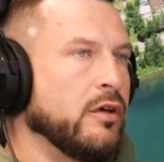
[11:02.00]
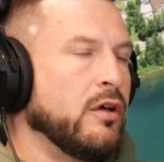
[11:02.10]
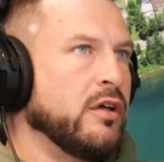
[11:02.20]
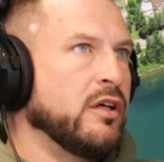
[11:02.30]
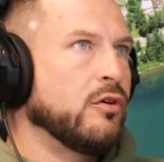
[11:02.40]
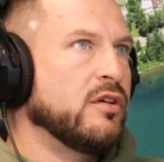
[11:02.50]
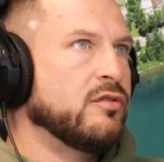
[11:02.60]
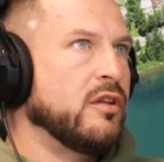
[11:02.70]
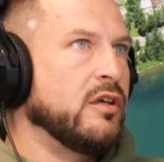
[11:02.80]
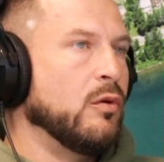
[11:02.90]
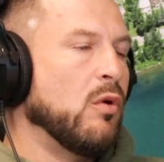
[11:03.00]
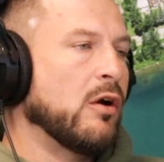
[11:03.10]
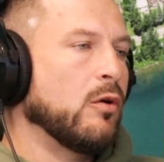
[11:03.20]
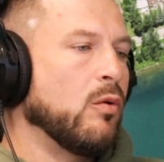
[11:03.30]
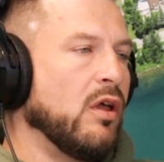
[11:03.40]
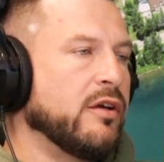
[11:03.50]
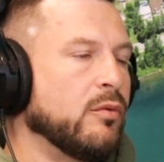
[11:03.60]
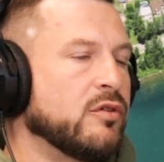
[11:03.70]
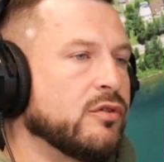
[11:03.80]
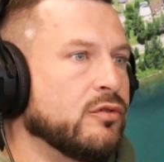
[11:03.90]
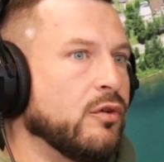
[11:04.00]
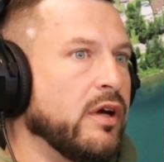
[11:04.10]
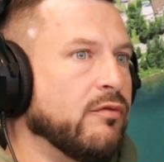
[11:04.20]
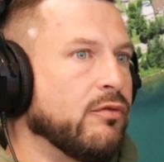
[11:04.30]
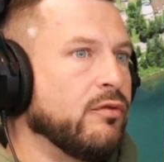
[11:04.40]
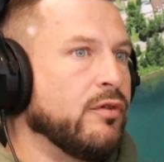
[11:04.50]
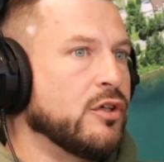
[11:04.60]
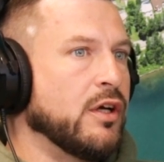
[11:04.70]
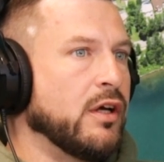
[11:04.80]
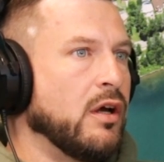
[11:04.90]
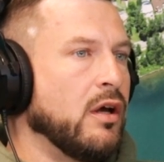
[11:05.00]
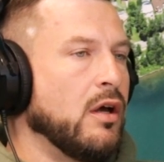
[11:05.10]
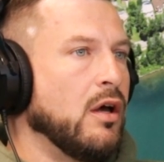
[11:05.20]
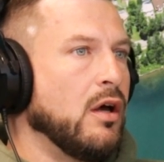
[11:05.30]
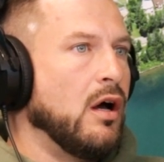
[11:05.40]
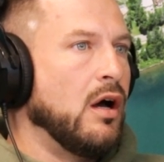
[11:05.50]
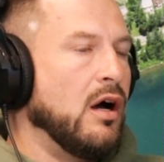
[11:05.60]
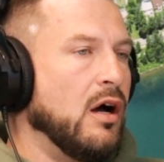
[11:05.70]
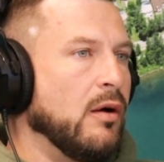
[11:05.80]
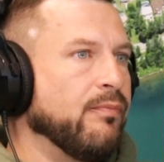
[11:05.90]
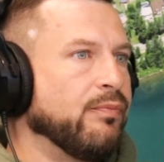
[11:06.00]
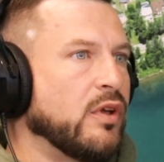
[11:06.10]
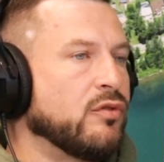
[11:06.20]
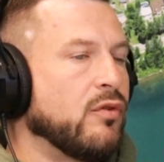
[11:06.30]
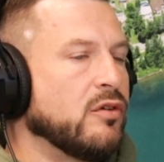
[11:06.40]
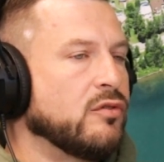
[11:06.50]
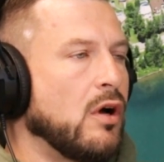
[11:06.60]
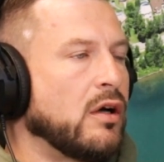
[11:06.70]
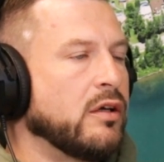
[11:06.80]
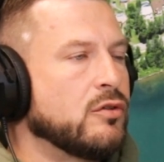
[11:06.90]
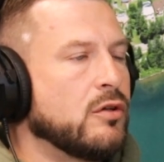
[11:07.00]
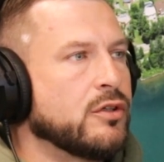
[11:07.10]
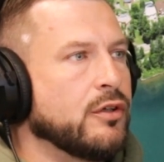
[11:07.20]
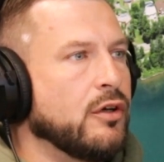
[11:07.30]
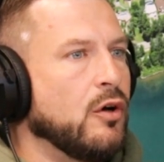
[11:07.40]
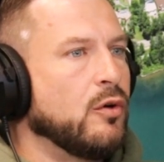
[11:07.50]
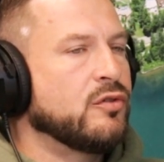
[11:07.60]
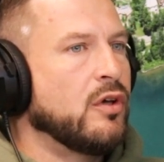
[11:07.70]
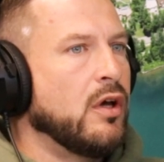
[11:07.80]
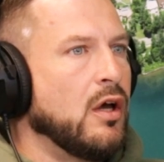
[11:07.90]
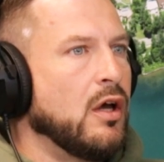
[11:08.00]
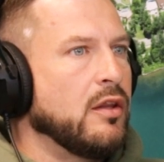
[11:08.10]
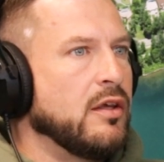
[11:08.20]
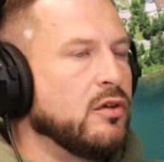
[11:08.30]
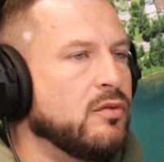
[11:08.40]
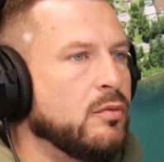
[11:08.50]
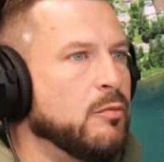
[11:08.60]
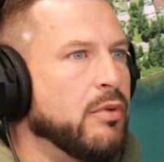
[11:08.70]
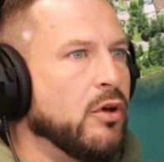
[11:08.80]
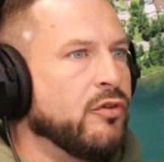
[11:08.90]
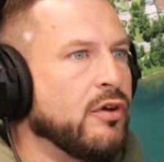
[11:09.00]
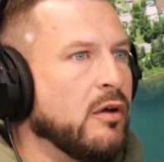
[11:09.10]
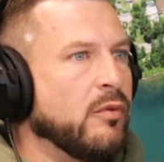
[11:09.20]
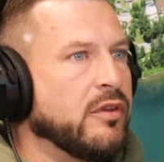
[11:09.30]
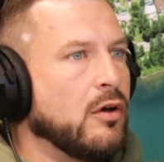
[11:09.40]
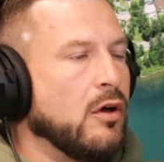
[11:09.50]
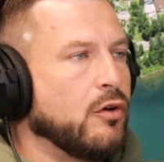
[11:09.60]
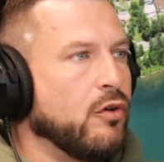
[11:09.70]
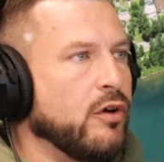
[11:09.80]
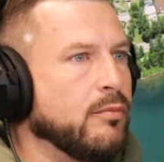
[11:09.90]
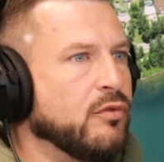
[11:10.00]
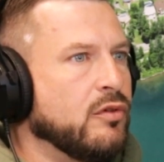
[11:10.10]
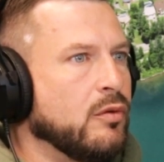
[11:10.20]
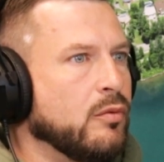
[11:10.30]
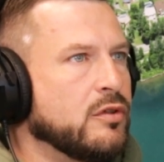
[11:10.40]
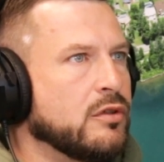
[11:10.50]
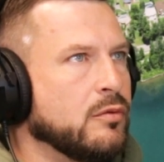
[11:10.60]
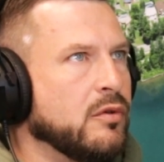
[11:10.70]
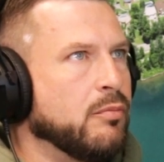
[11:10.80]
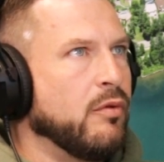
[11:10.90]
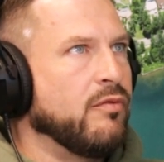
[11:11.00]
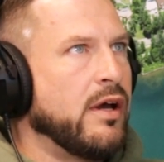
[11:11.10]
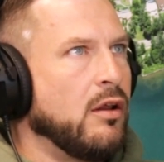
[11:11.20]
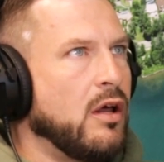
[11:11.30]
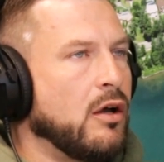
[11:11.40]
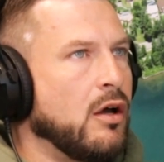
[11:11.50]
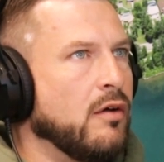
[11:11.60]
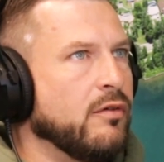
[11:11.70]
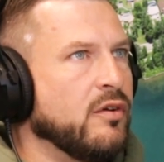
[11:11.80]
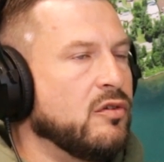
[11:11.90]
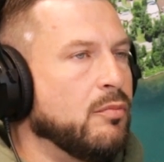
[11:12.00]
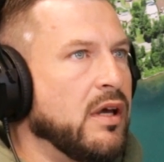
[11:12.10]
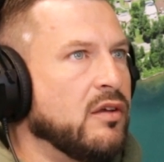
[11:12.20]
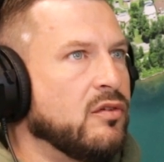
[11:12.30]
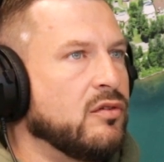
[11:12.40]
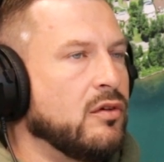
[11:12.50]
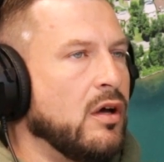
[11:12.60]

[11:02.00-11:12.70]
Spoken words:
increased the water quality, which is great for fishing. As far as dock construction goes, they used to be built on what they call cribs, which would provide a lot of cover and space.